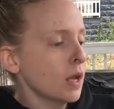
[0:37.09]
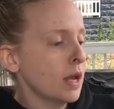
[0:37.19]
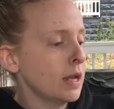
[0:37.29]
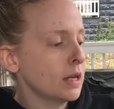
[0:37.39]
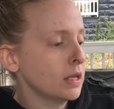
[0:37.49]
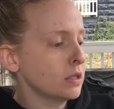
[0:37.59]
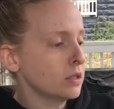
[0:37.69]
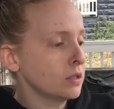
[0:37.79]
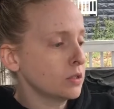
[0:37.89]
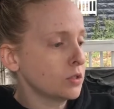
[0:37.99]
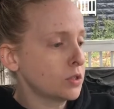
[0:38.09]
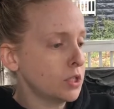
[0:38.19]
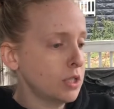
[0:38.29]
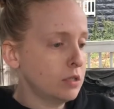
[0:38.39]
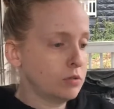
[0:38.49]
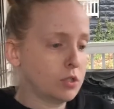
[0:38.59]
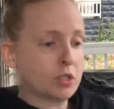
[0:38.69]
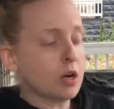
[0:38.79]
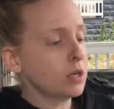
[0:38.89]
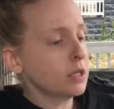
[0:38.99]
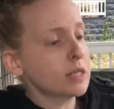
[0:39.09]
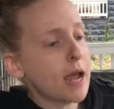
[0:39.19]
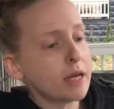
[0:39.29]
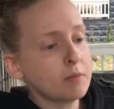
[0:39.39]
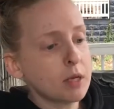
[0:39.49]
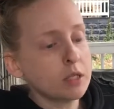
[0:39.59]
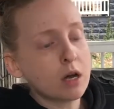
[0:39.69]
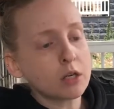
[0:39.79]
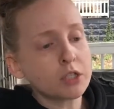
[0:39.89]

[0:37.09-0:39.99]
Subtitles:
and she just started attacking my daughter.